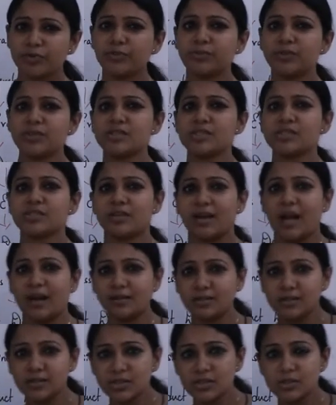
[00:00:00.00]
different
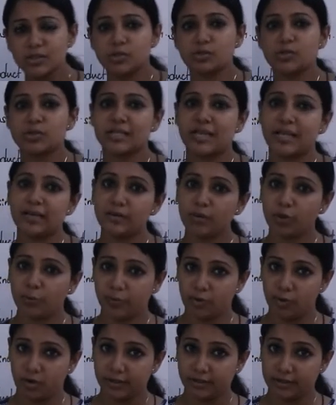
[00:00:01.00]
strategies to sell your
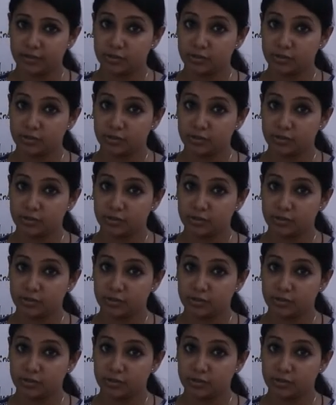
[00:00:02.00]
product.